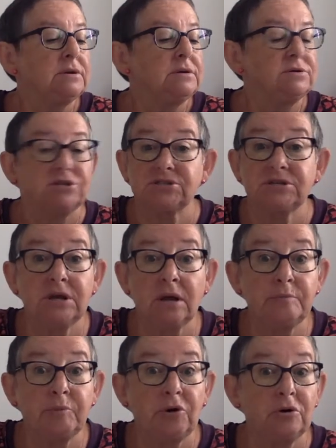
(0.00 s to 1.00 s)
Just an
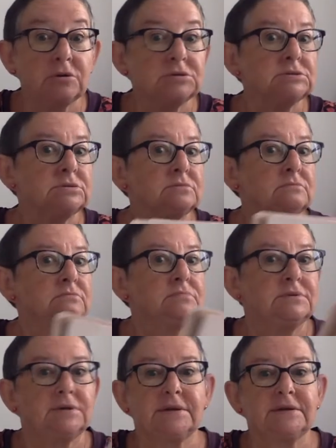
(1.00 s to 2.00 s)
unbox.
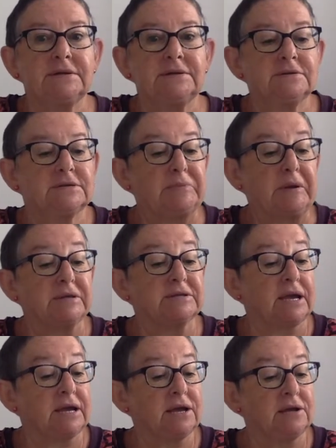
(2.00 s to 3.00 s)
Nothing
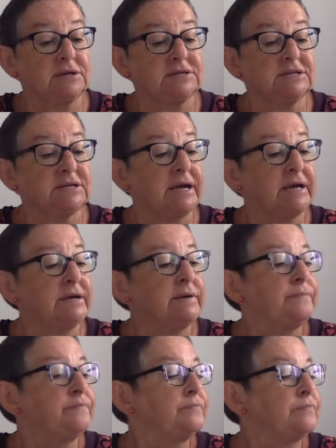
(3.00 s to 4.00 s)
spectacular today.
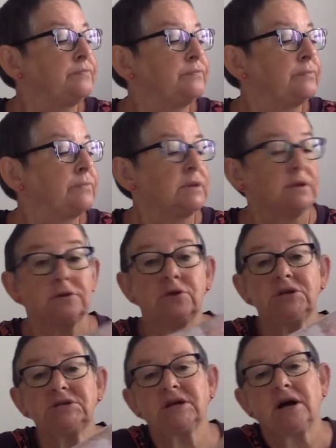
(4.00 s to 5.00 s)

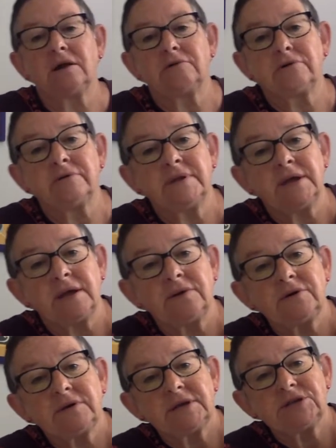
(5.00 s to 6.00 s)
Nice colour on there.
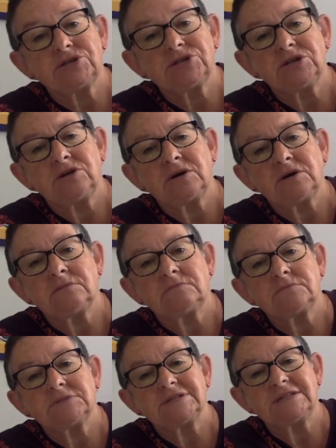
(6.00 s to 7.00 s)
Look at that sheen. You can't
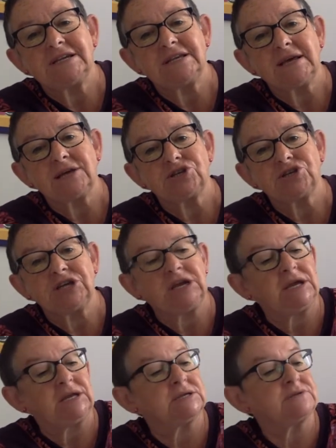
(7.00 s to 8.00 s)
see that
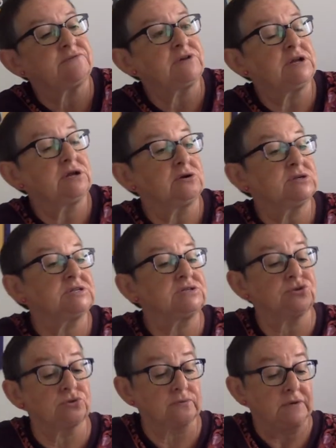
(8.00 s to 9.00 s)
sheen. It's really nice. It's
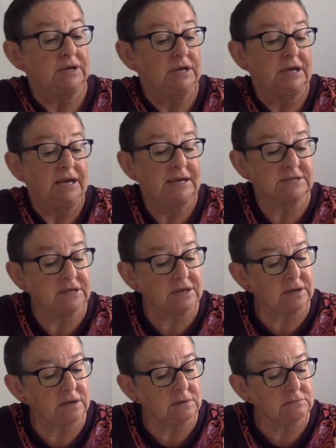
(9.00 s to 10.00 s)
sort of, it's like
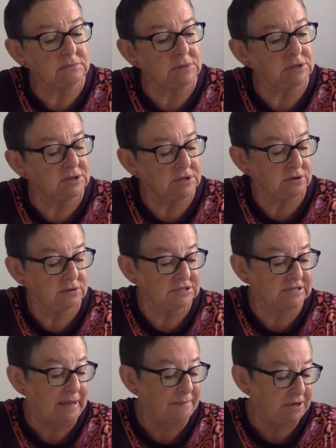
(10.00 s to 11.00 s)
a, I don't know,
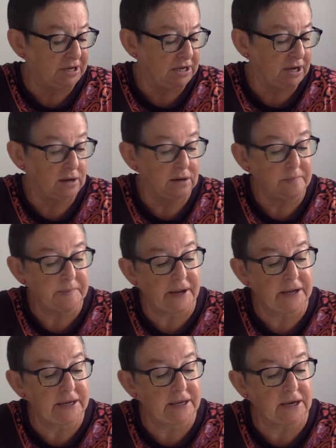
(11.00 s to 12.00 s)
salmony colour,
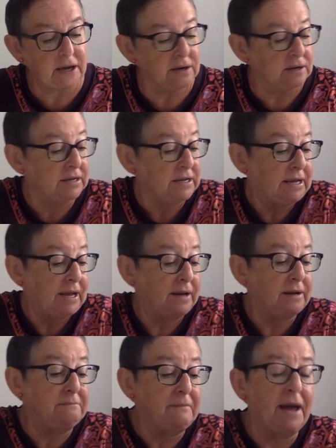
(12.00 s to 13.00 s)
pinky colour, and
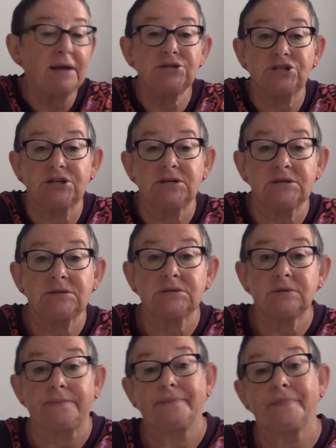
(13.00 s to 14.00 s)
it matches,
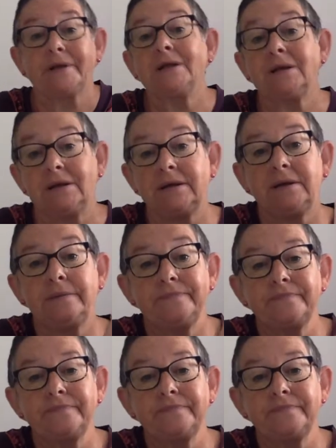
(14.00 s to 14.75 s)
clearly.